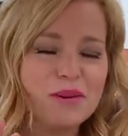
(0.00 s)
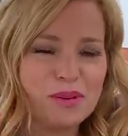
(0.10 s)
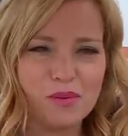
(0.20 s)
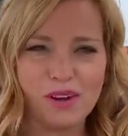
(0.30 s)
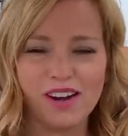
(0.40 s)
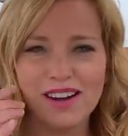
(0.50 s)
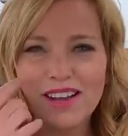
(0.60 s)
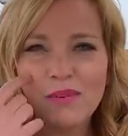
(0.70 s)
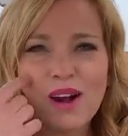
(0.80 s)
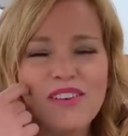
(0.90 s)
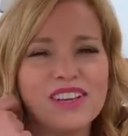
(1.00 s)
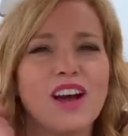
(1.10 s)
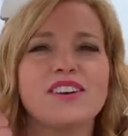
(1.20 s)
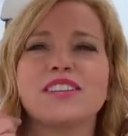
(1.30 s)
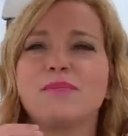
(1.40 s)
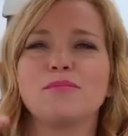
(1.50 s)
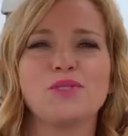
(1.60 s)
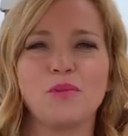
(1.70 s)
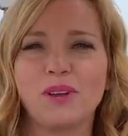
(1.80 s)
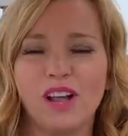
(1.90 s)
but we're having a hard time
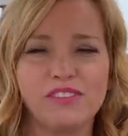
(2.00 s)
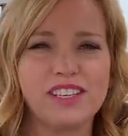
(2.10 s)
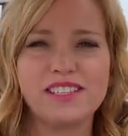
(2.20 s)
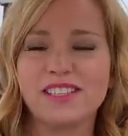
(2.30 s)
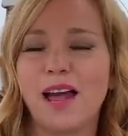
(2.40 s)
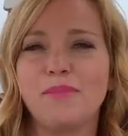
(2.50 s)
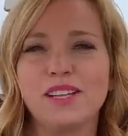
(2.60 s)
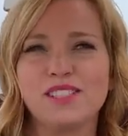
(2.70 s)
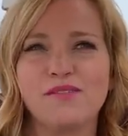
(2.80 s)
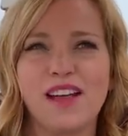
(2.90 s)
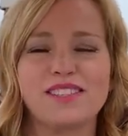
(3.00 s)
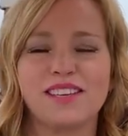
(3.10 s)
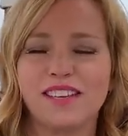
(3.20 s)
absorbing all of it because it's happening so fast.